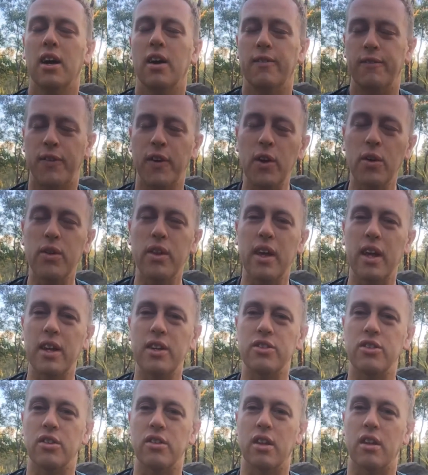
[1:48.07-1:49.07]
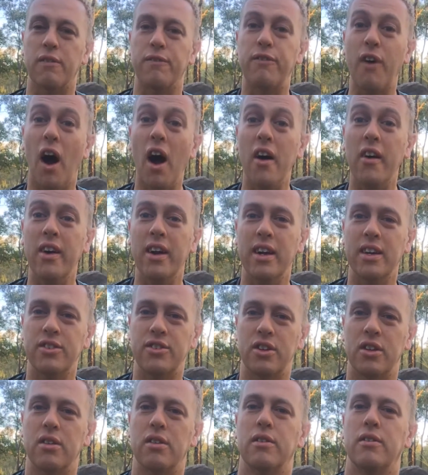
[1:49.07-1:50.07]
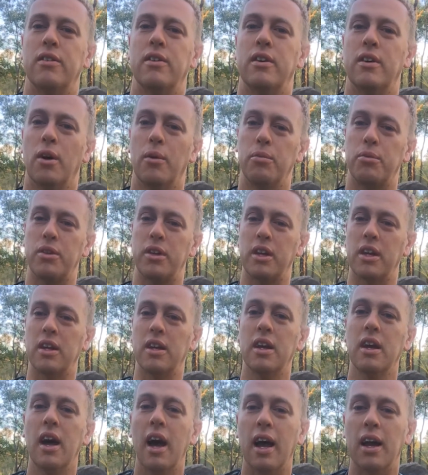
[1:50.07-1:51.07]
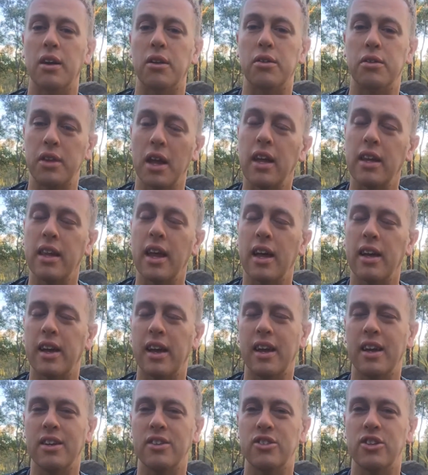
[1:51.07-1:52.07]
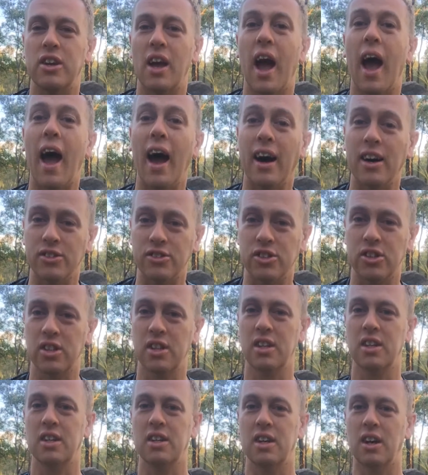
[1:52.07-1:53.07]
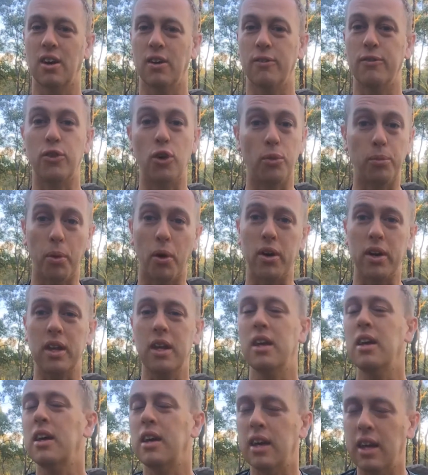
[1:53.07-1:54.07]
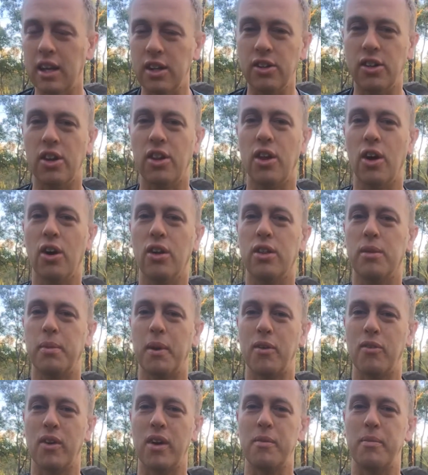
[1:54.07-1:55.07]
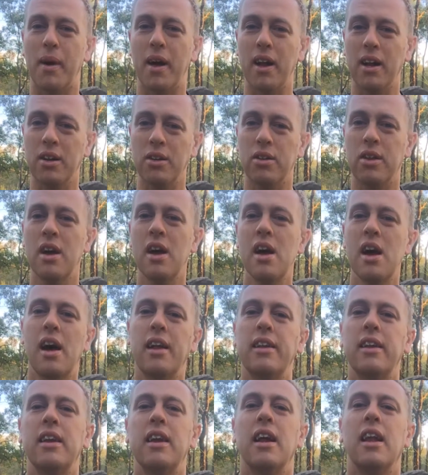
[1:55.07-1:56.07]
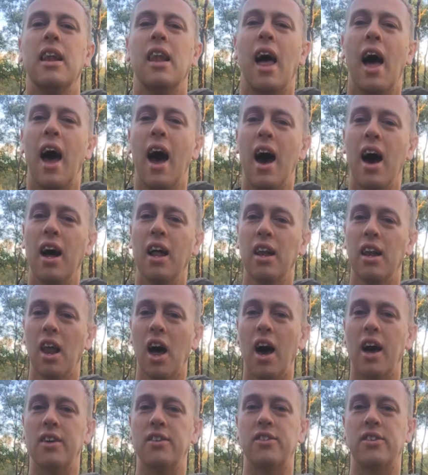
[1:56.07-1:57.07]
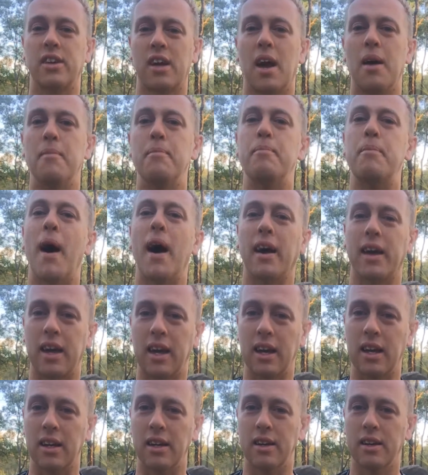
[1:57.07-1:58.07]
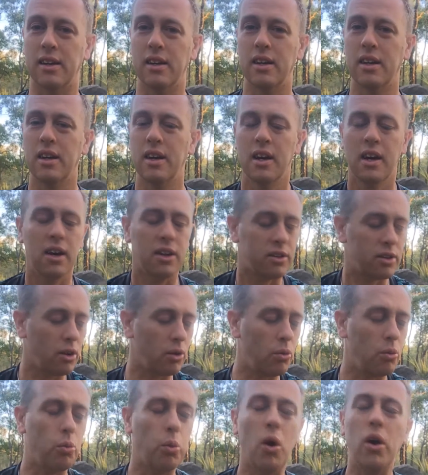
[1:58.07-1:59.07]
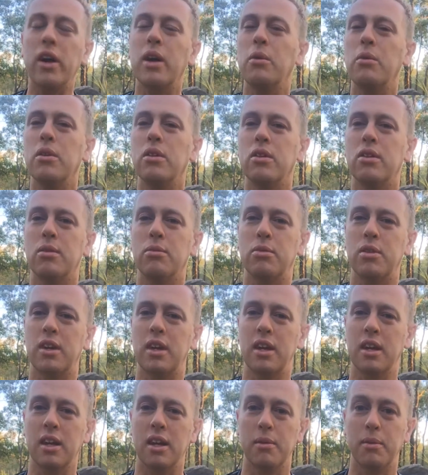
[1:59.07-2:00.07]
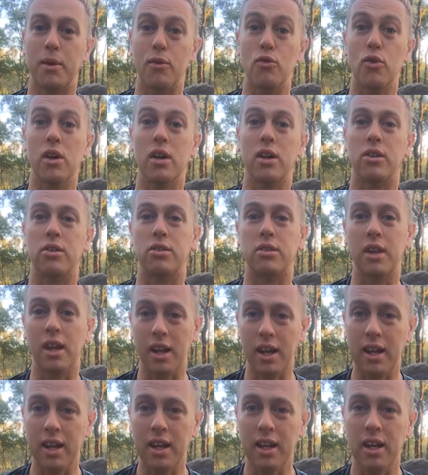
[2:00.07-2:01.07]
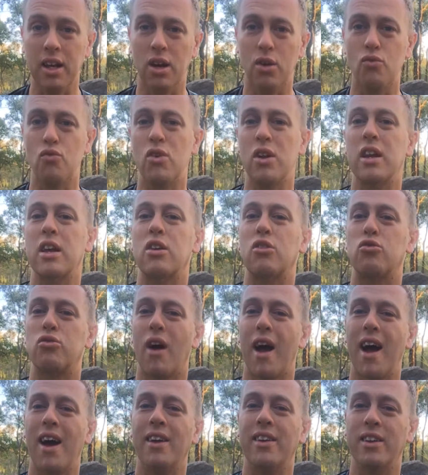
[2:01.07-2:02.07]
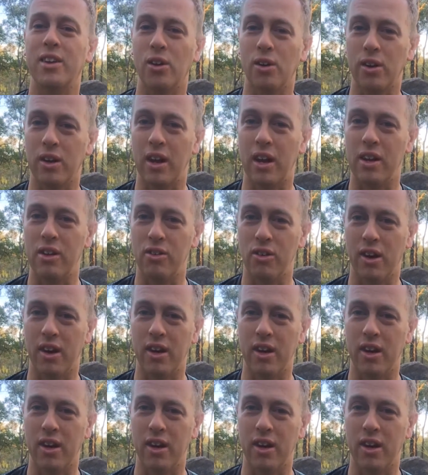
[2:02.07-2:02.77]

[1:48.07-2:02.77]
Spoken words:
Feel the energy, this fiery energy of the obsidian, and send that energy out of your body into the earth to be rebalanced, and then allow light to come back in. So working with this obsidian can be really settling and really grounding on your